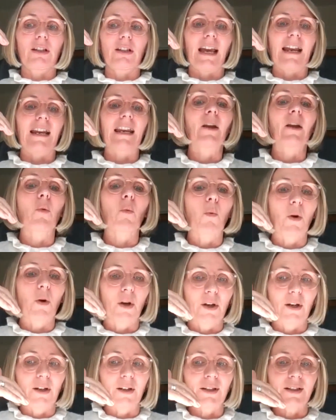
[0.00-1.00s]
getting
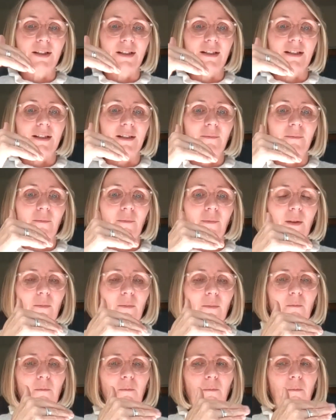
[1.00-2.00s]
worse
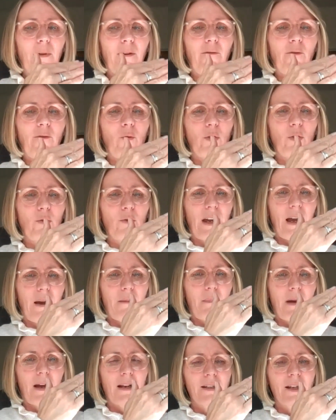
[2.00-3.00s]
before you
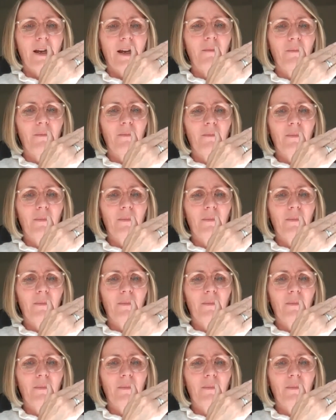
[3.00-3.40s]
get better,